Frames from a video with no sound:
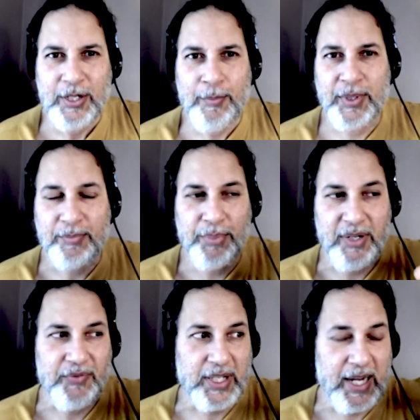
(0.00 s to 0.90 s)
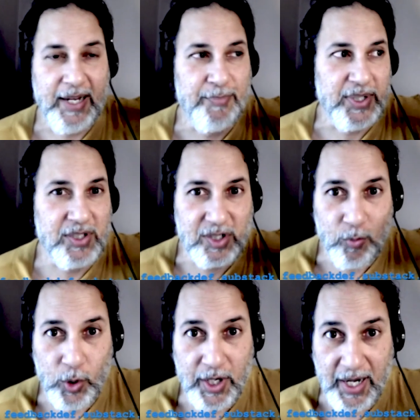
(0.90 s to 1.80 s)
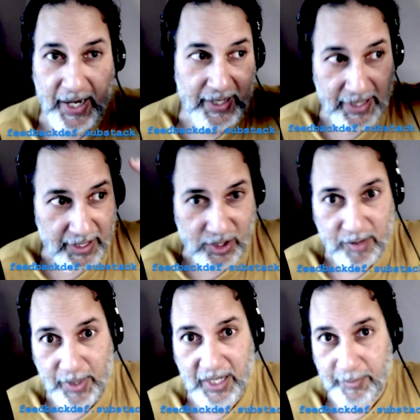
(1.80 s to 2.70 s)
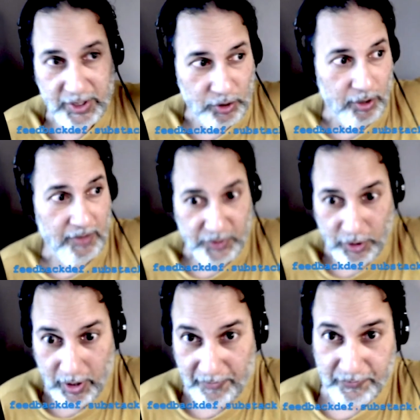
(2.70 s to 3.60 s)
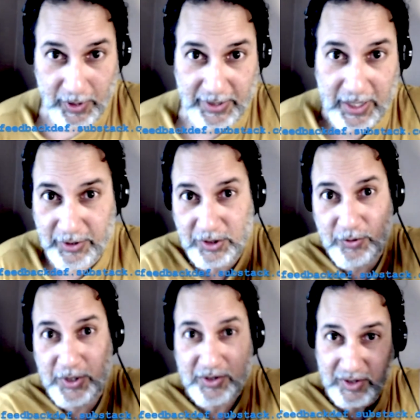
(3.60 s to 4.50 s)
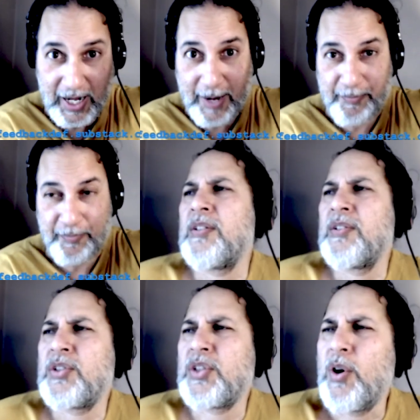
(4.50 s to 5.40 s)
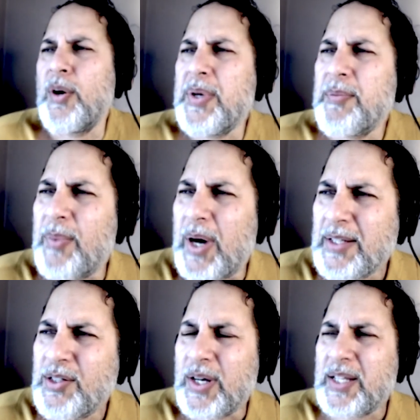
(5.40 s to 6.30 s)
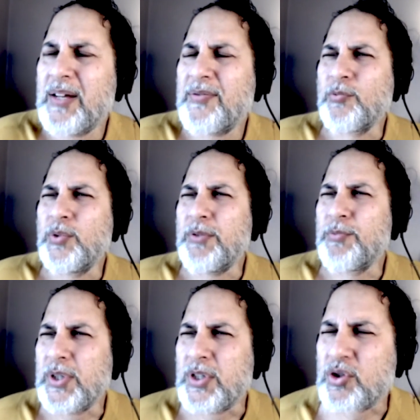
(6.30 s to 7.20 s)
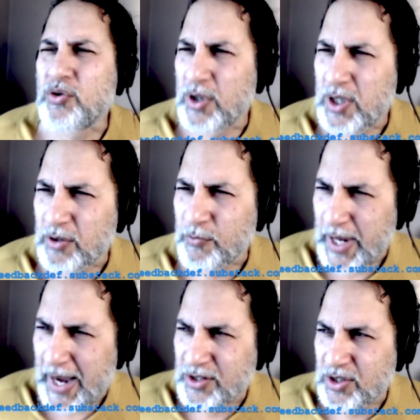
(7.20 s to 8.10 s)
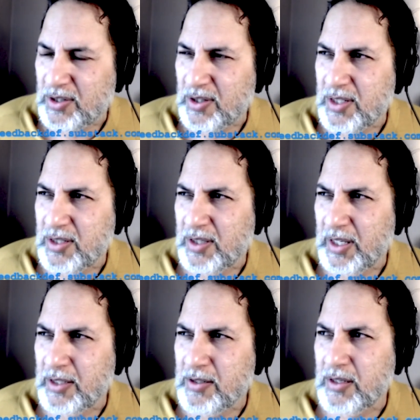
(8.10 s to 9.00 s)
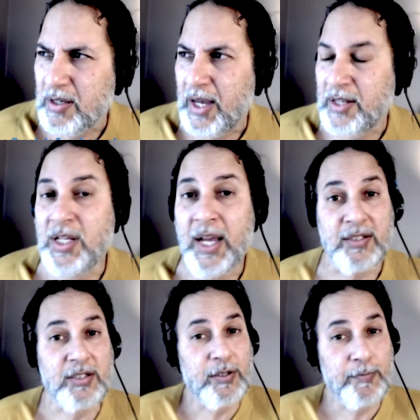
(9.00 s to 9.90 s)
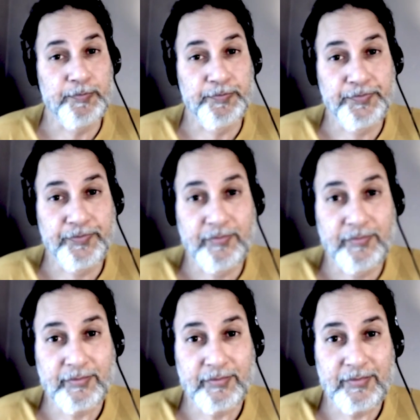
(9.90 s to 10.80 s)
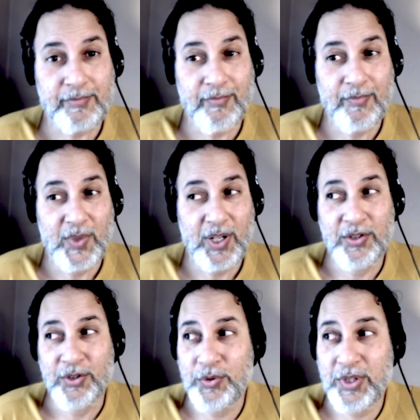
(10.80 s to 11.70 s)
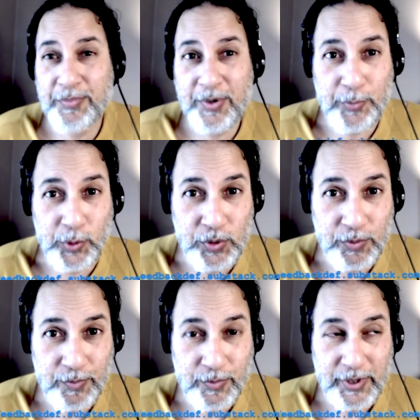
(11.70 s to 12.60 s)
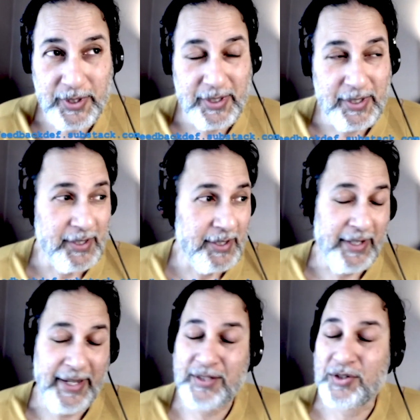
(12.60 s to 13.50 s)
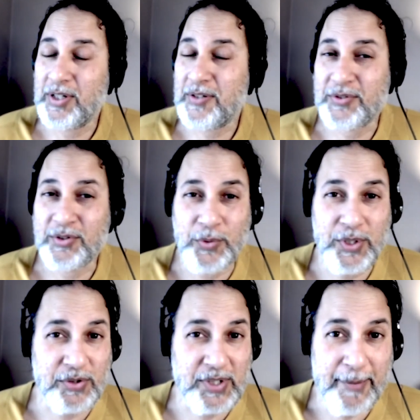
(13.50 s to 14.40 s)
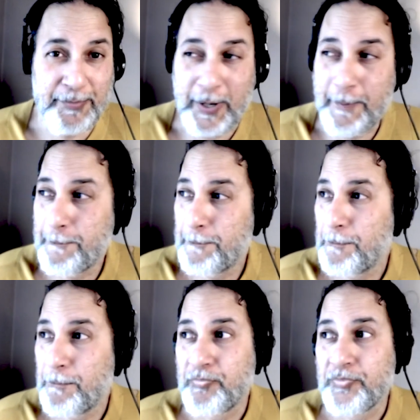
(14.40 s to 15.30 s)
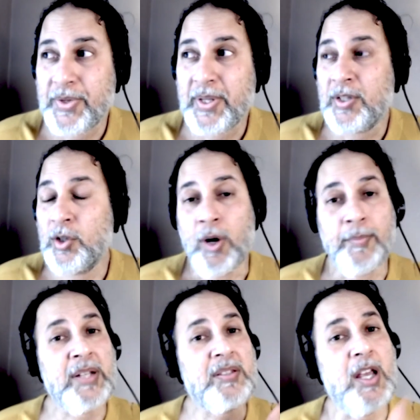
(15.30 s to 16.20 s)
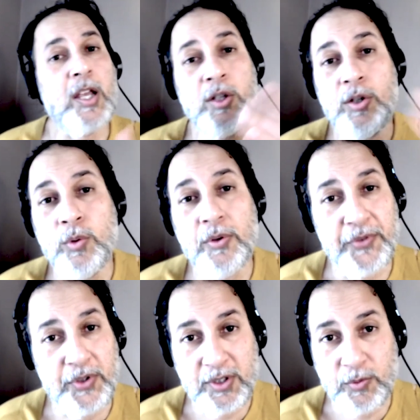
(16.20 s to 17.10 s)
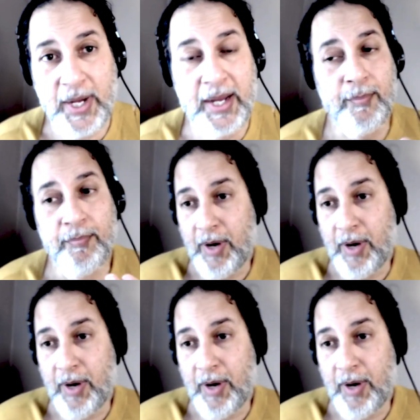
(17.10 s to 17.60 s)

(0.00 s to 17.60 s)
But if like I had been somewhere and it had come on, I'd be like, turn it off, I can't listen to it, stop. So, I mean, I can have a really, really strong reaction to these things, and yet, the new Deep Purple, hats off to Dweezil Zappa. I'm not saying you will feel this way.